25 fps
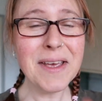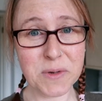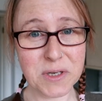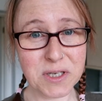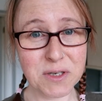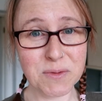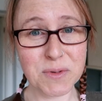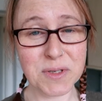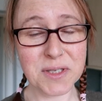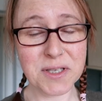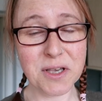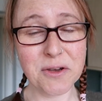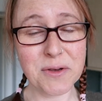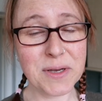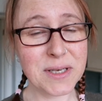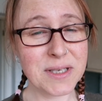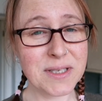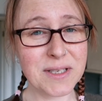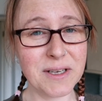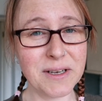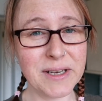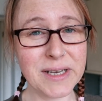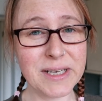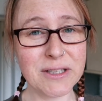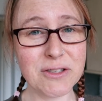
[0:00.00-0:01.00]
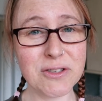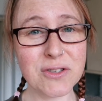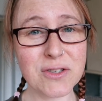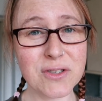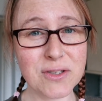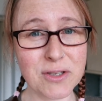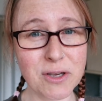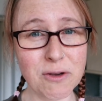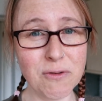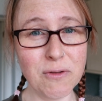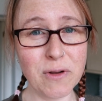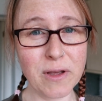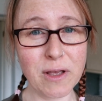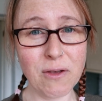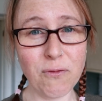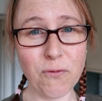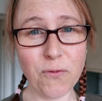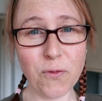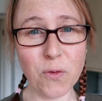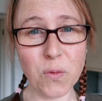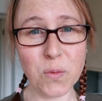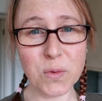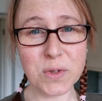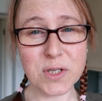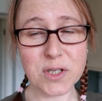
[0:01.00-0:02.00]
But she was so excited, so looking
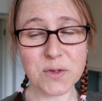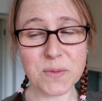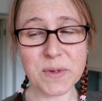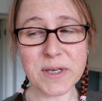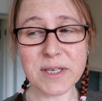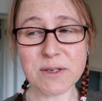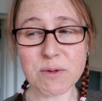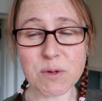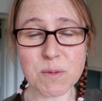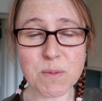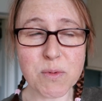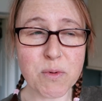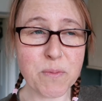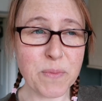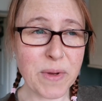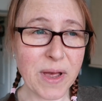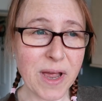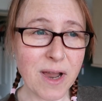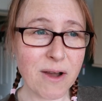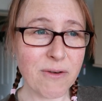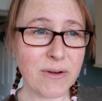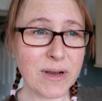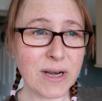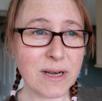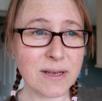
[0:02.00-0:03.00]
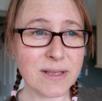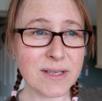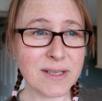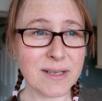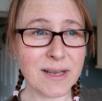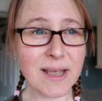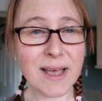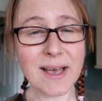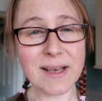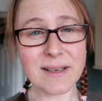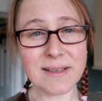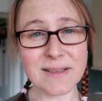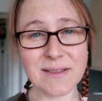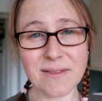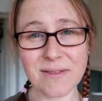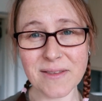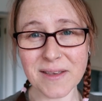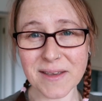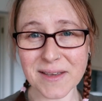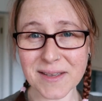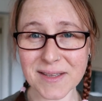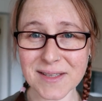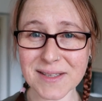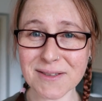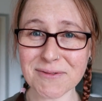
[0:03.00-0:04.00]
forward to it. She was preparing snacks and
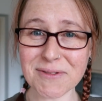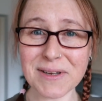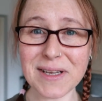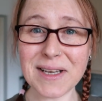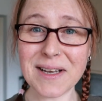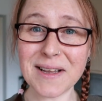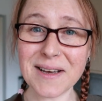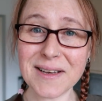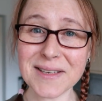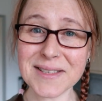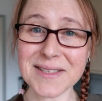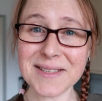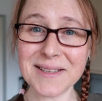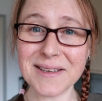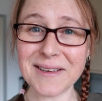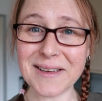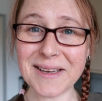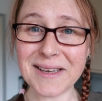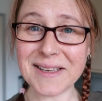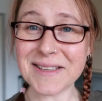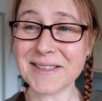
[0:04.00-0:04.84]
things for it last night.